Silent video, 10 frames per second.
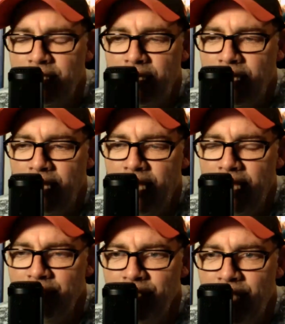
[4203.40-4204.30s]
I, I
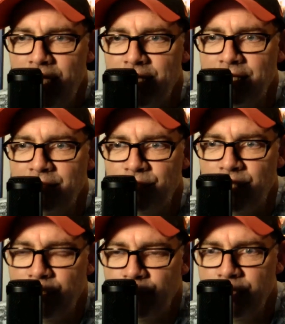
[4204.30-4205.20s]
have a lie that i've
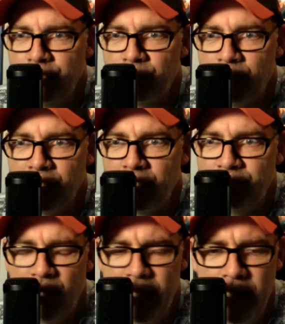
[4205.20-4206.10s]
kind of created in my life
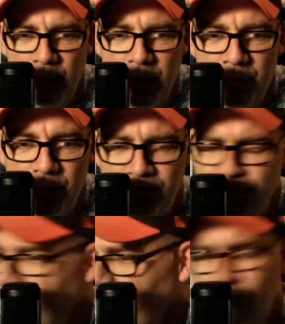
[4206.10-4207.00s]
i hate people
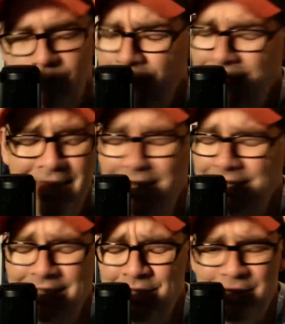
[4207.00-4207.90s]
Mm, yes.